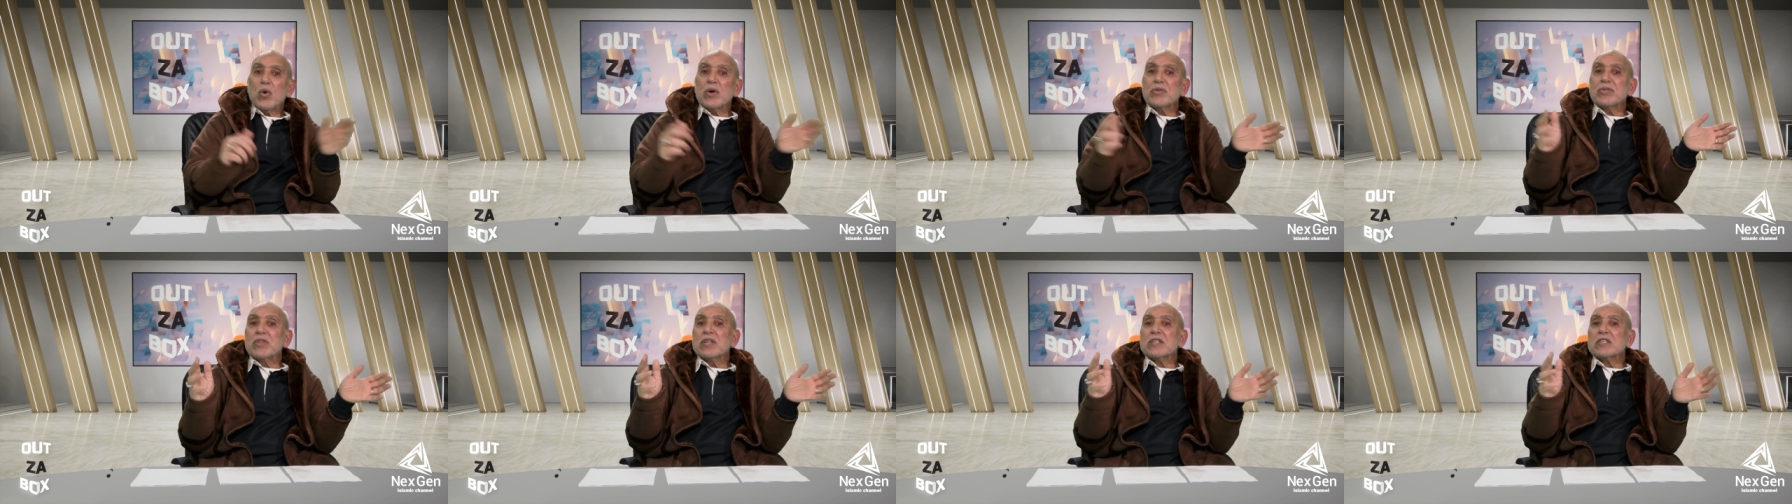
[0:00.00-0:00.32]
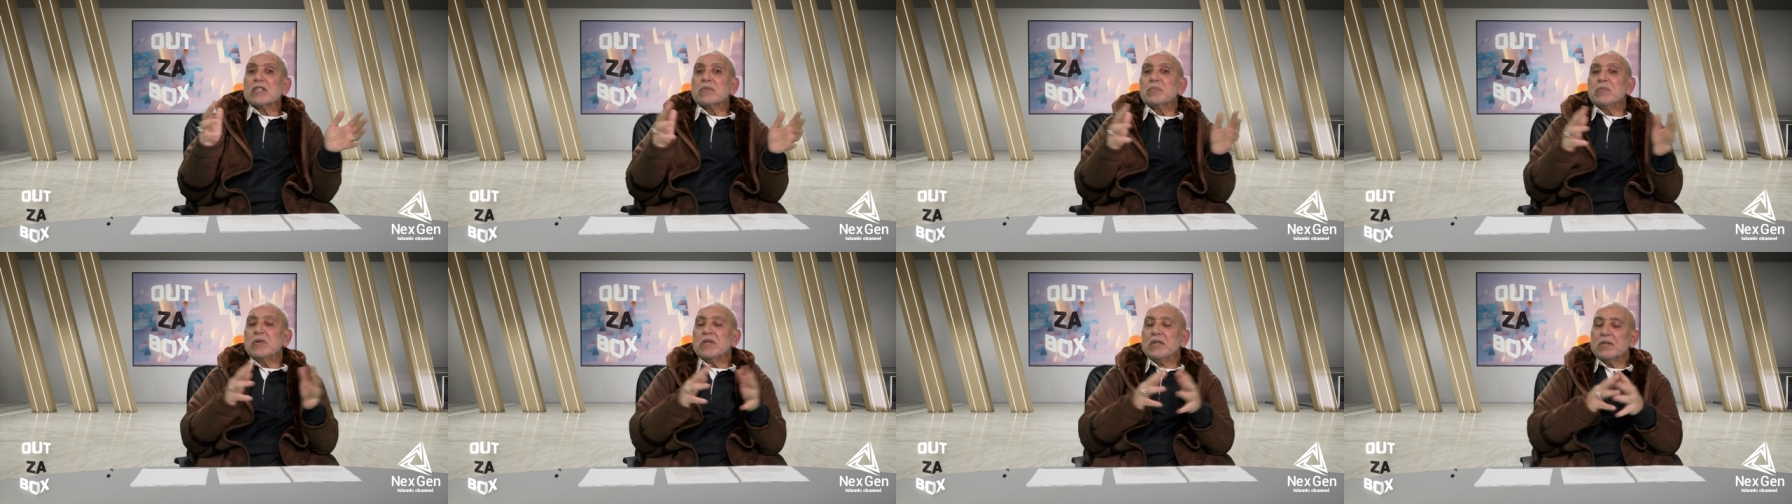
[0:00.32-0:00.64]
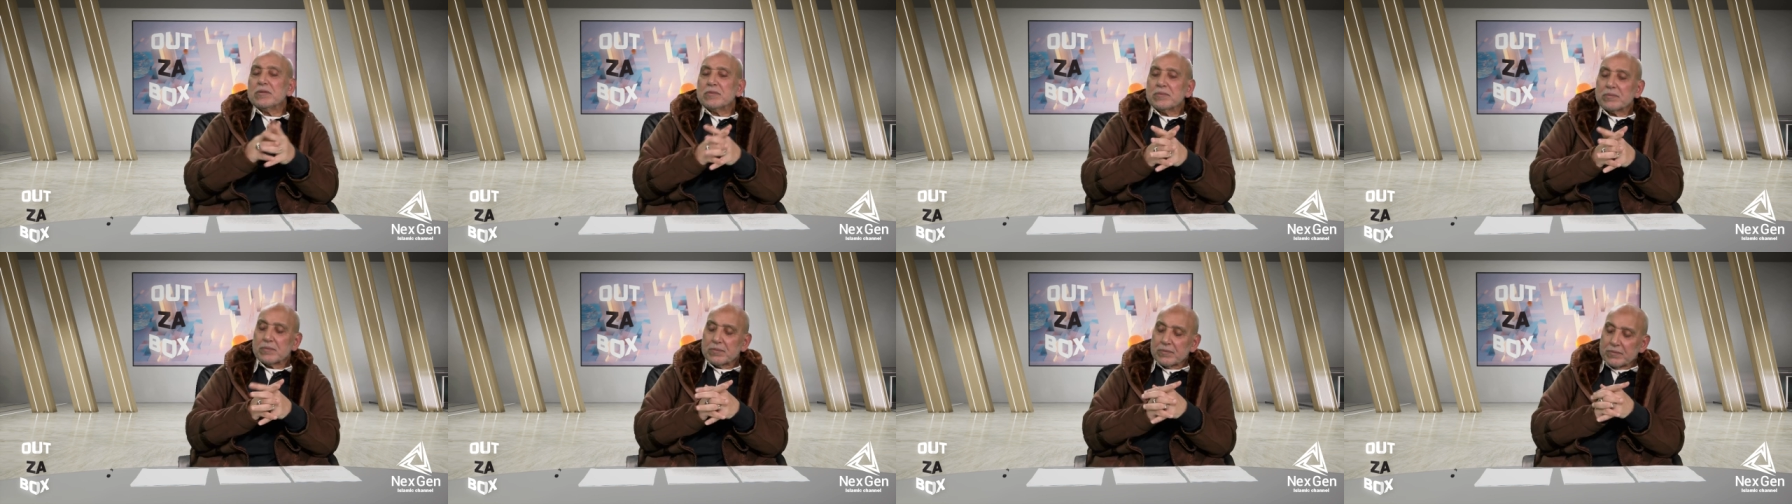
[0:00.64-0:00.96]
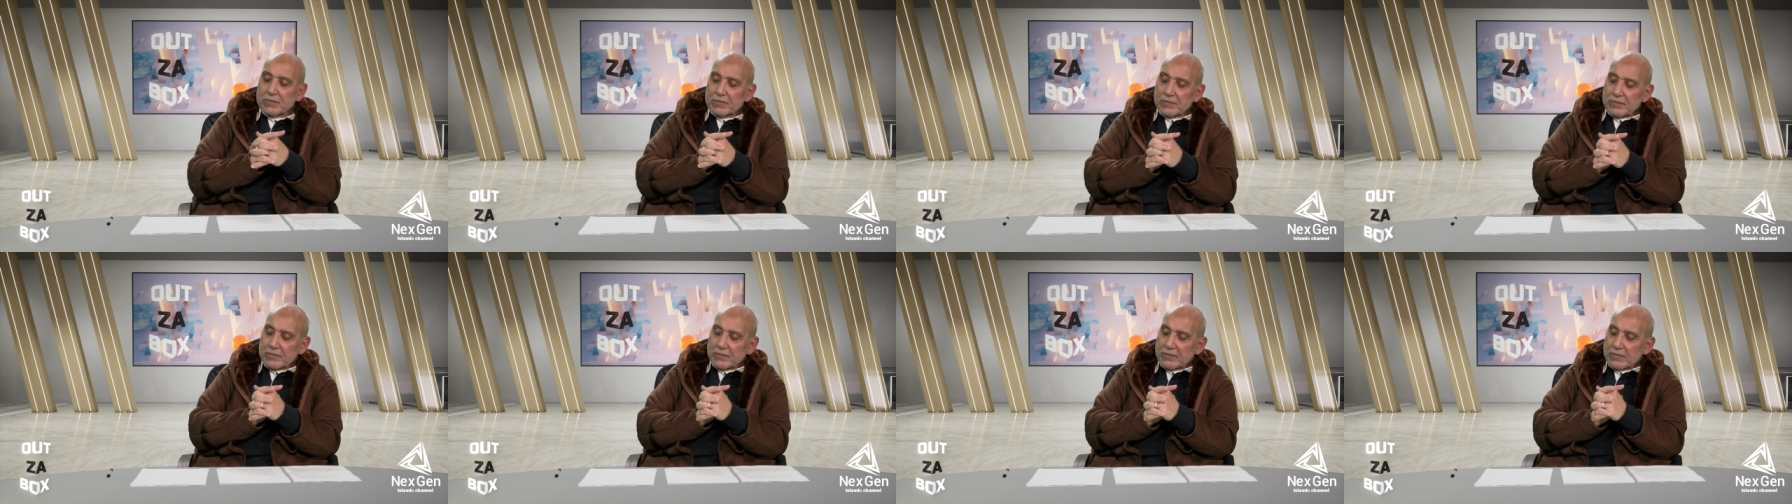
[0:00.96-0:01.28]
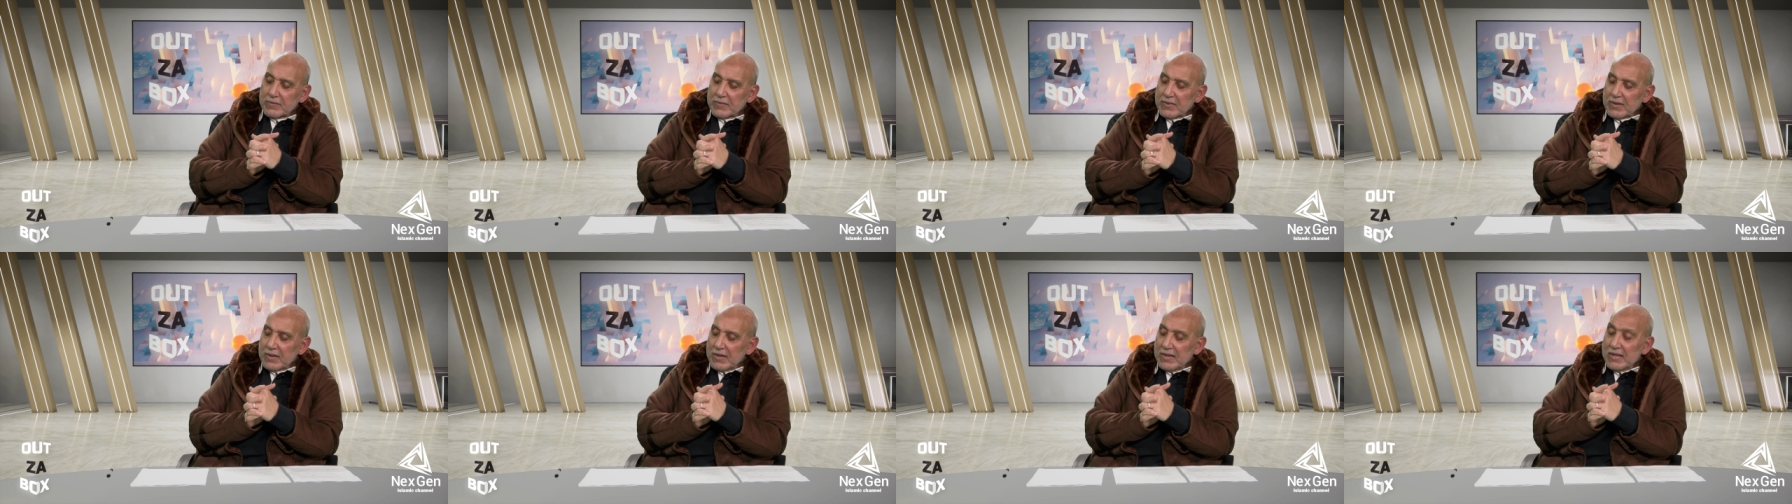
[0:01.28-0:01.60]
What does it mean?
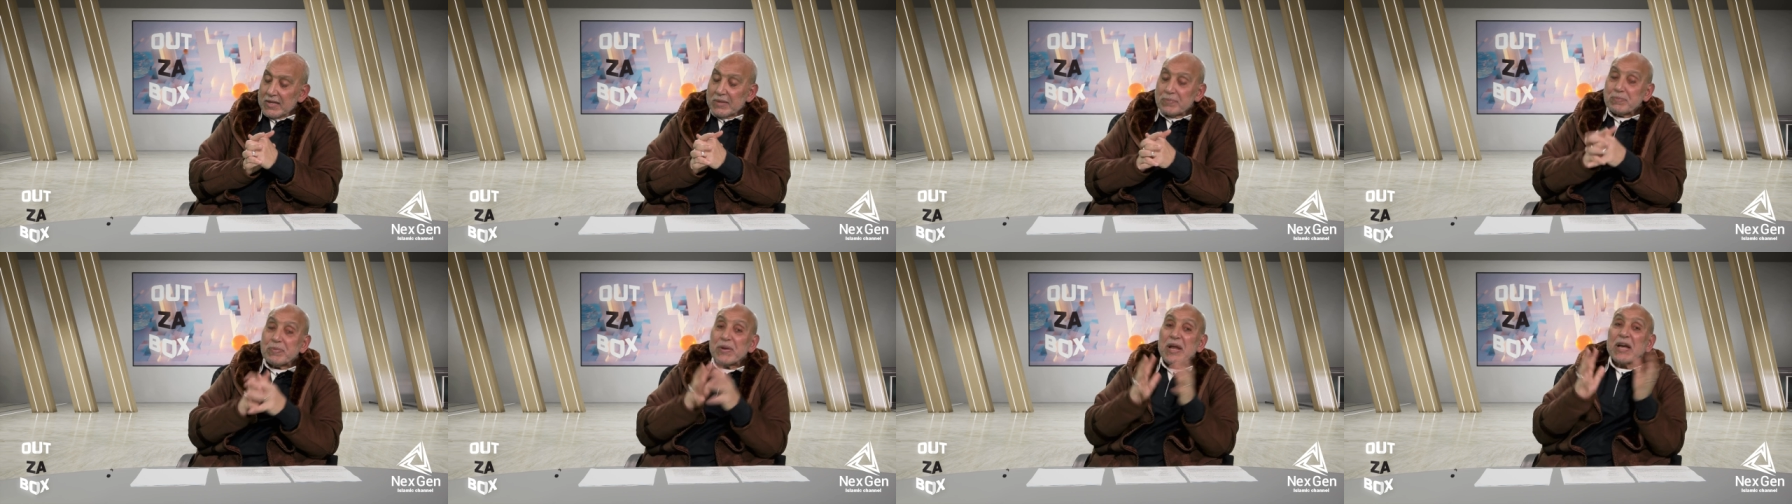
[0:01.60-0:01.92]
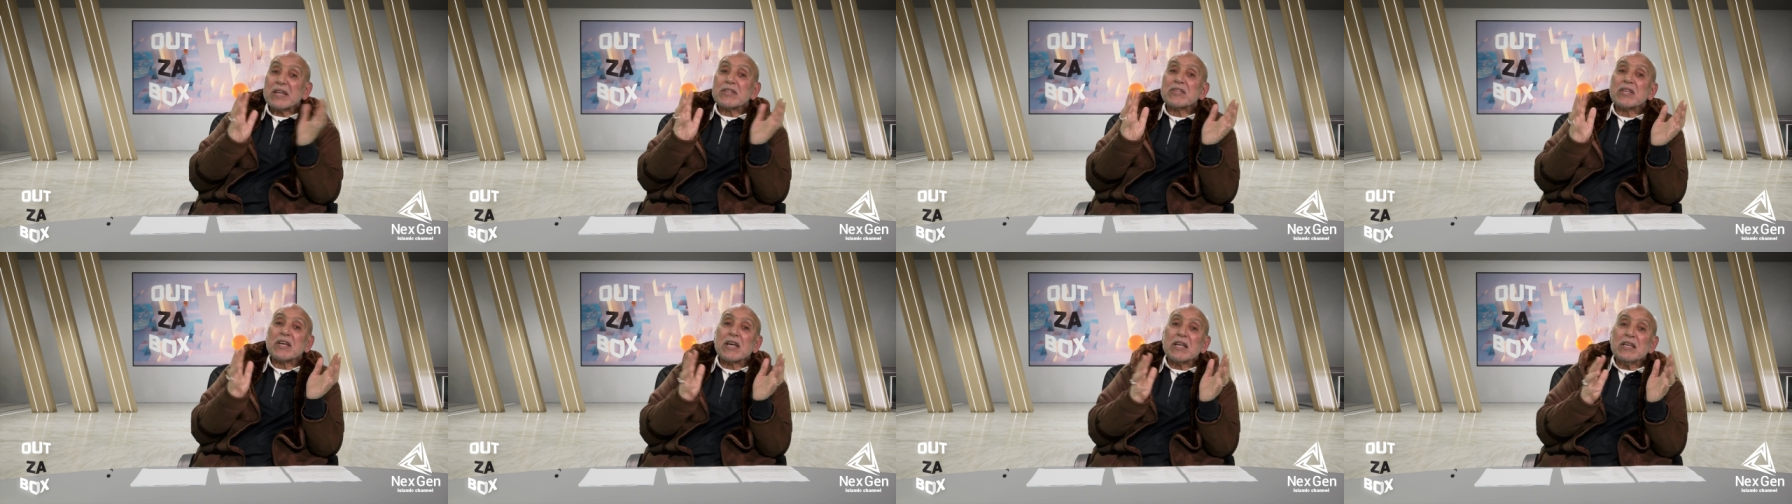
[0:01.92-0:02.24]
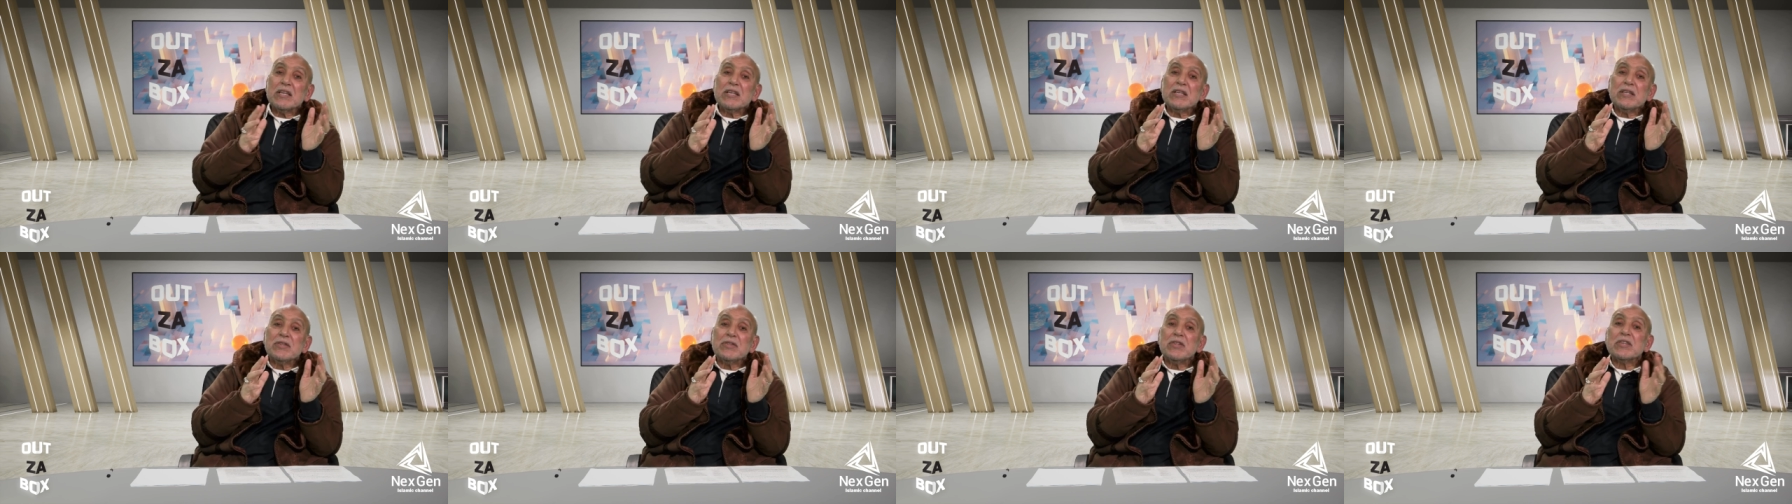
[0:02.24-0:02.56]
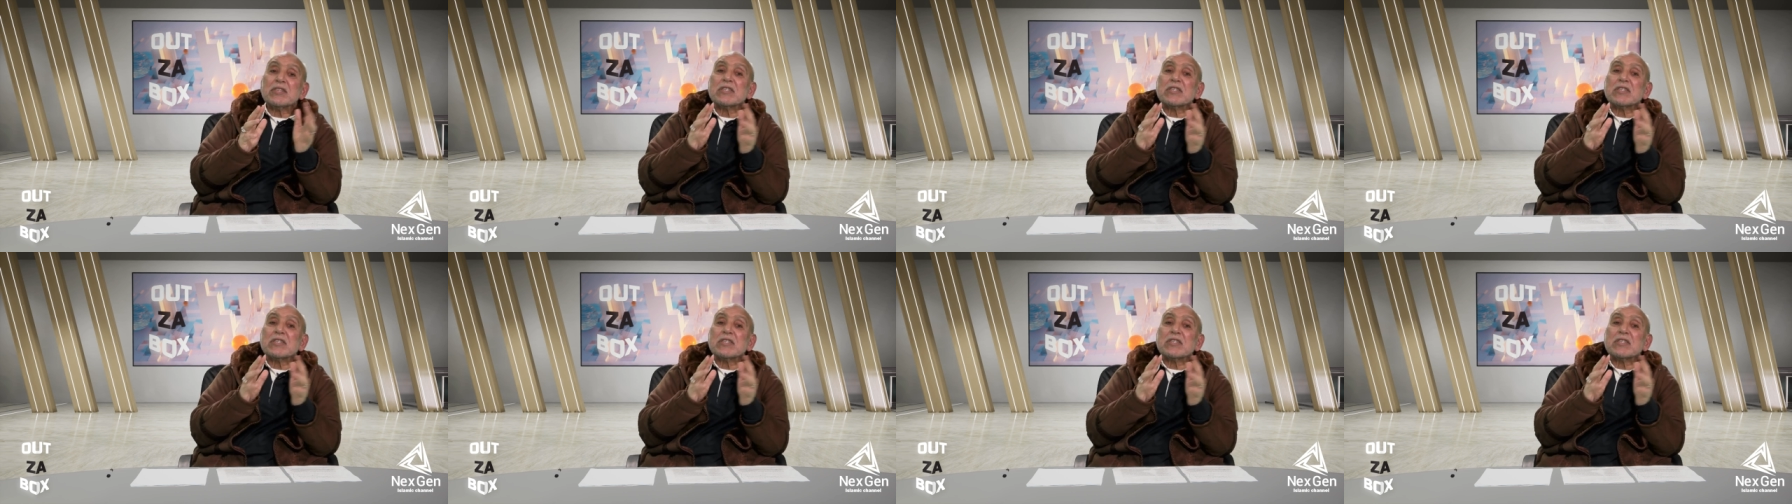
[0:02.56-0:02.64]
Practically,